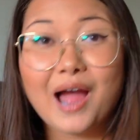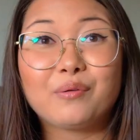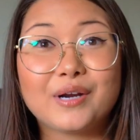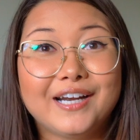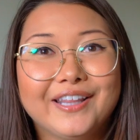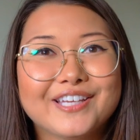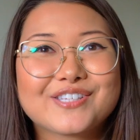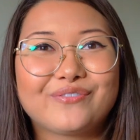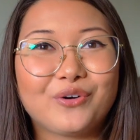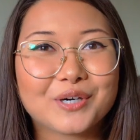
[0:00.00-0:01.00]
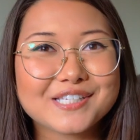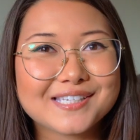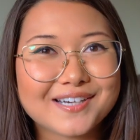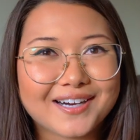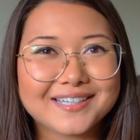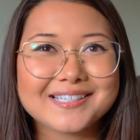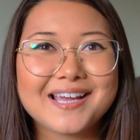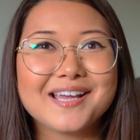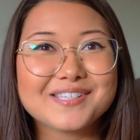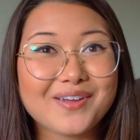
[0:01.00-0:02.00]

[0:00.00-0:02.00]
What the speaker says: I rated this 4 stars.